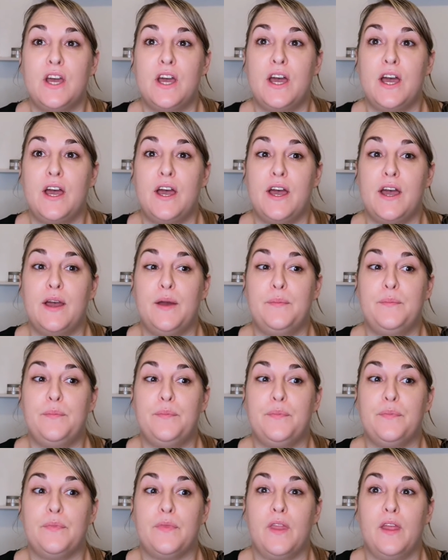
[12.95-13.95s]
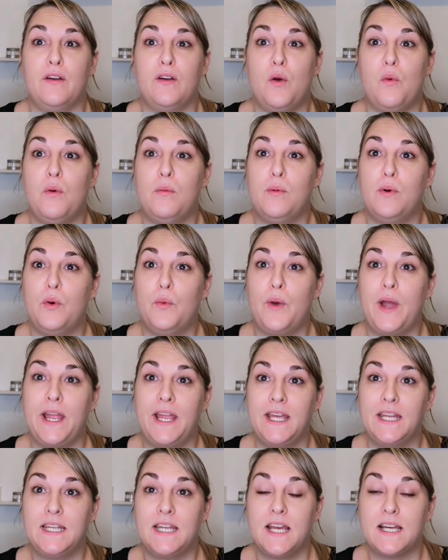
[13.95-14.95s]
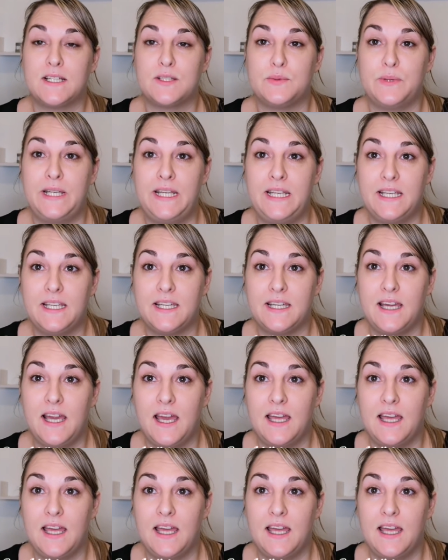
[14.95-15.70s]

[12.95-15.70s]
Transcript: I got one more weigh-in next week,